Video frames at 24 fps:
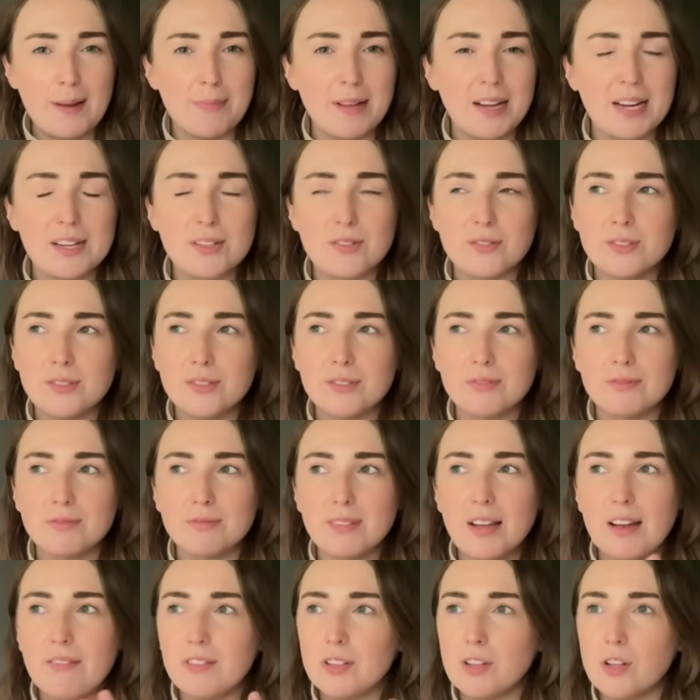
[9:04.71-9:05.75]
Like I don't
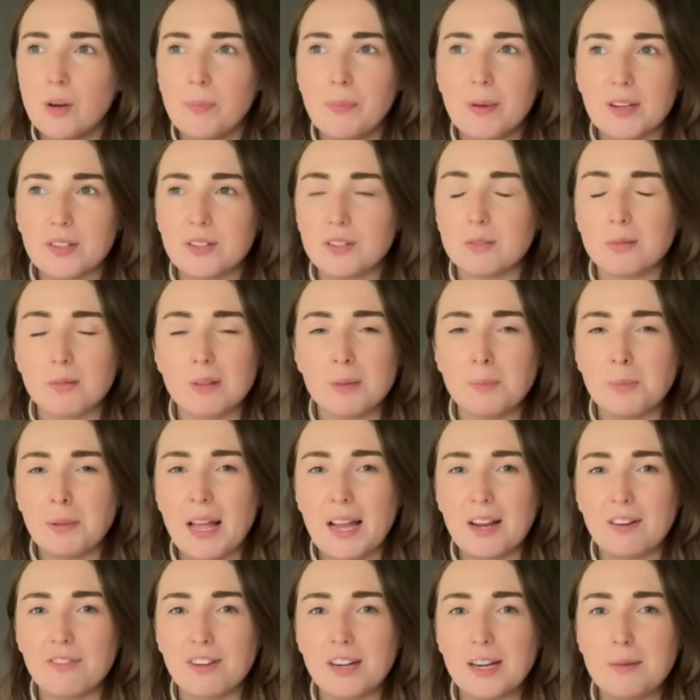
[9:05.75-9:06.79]
have a lot of pictures with
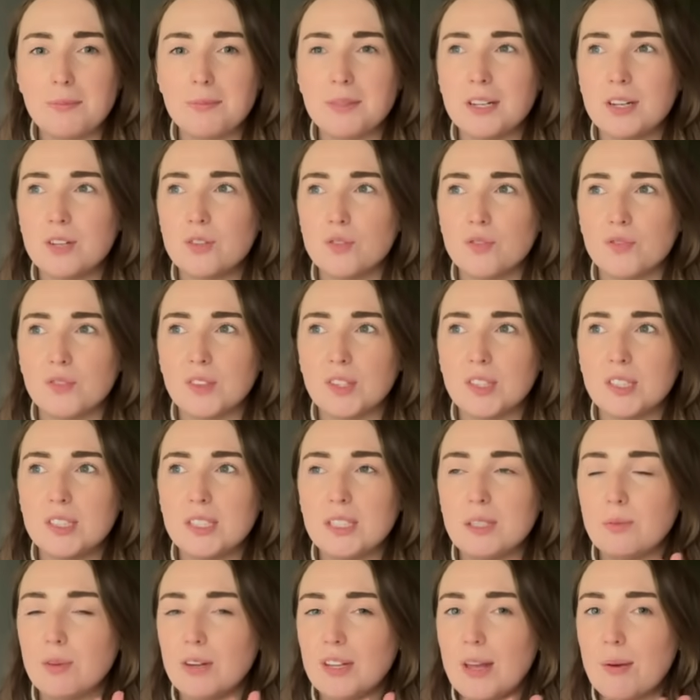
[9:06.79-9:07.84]
black frames and I don't really
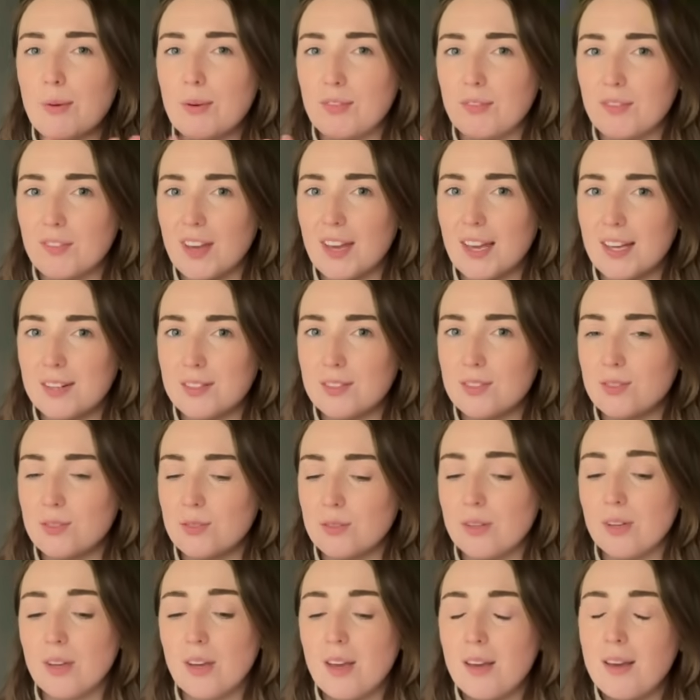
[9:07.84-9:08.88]
see where that would fit
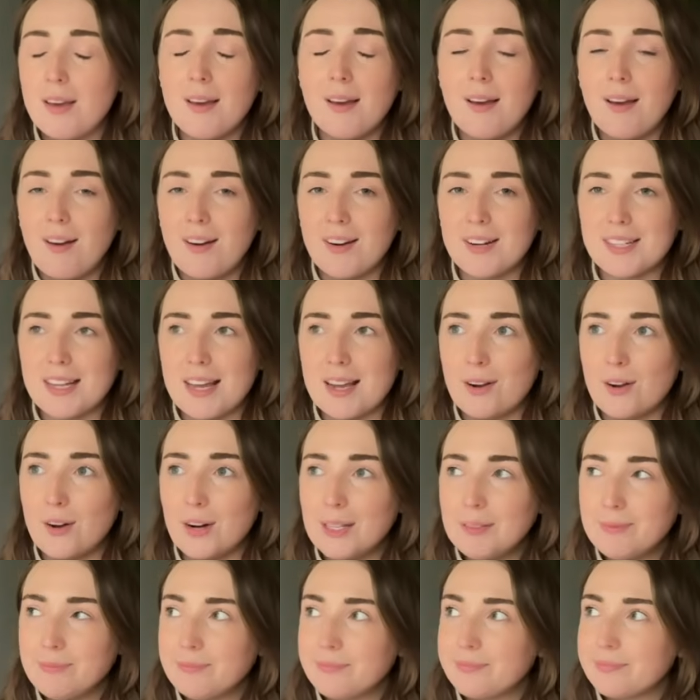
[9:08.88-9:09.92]
into our
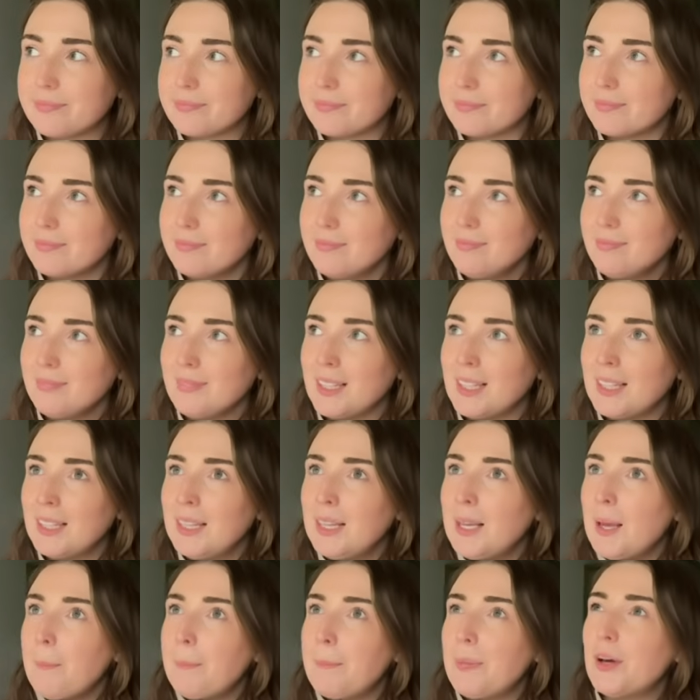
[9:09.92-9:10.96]
decor.
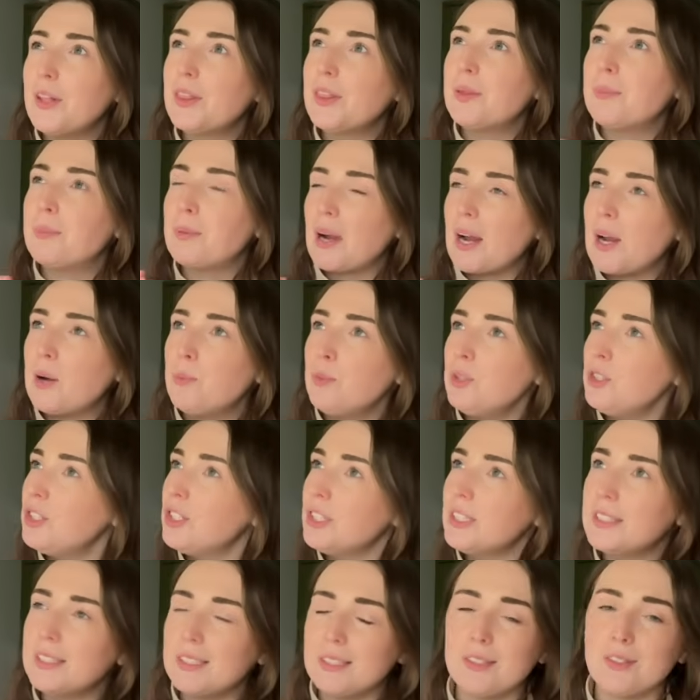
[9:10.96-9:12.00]
But the brown one
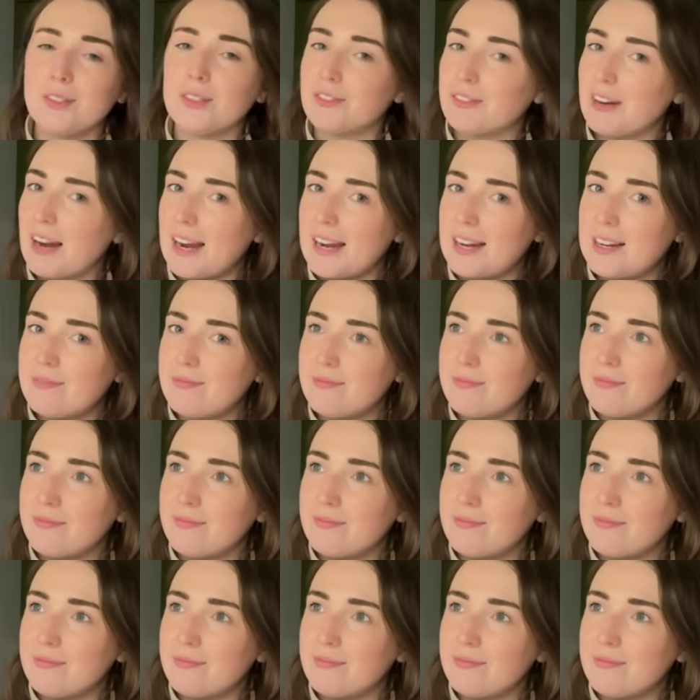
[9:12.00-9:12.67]
just didn't look right.